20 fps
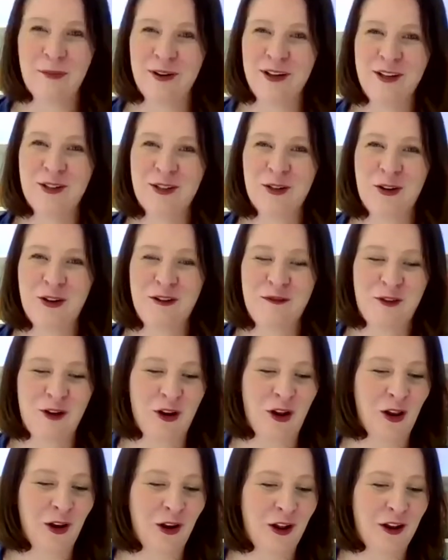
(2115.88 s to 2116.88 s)
pretty sure you've
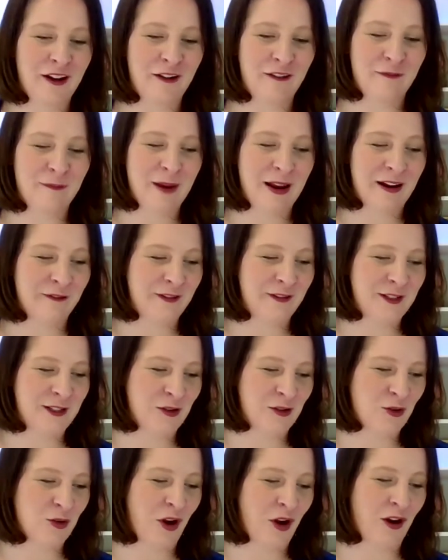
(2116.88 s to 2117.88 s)
got a lot of
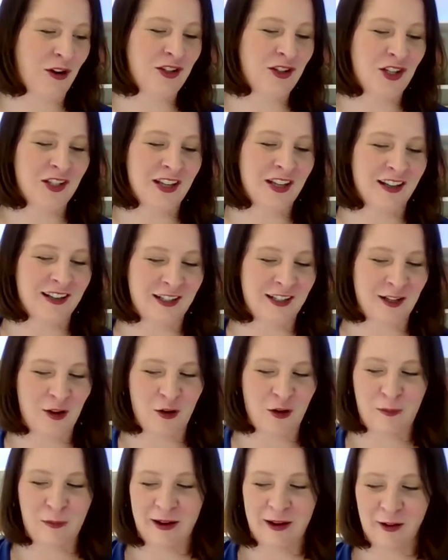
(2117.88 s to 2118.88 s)
metaphysical coaches under
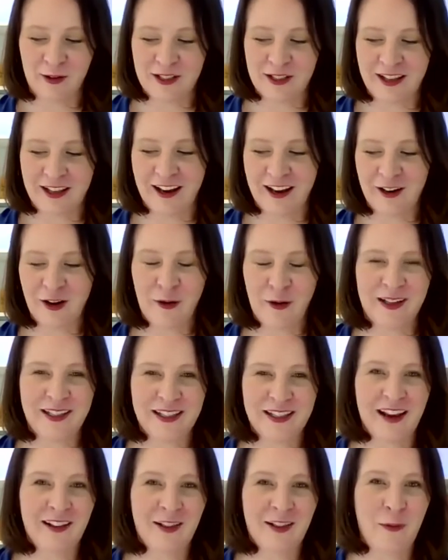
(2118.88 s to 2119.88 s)
your belt that know
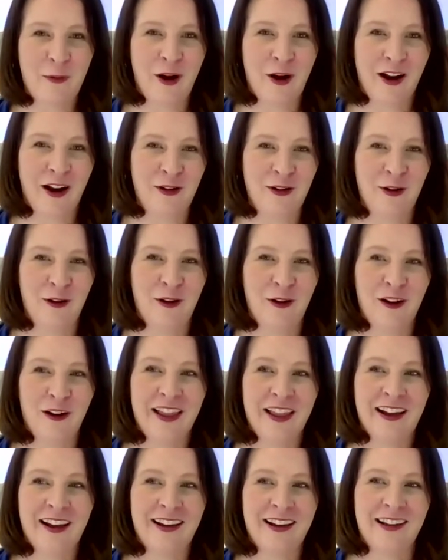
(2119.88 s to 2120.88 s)
exactly why you got
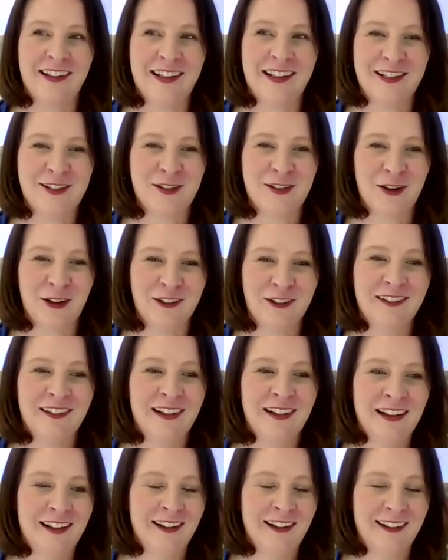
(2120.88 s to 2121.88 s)
that kidney
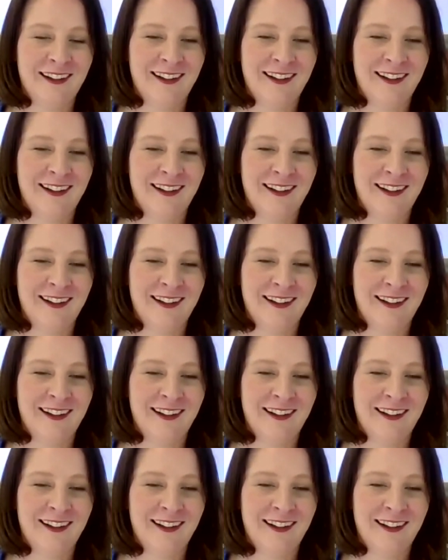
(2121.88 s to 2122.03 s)
stone.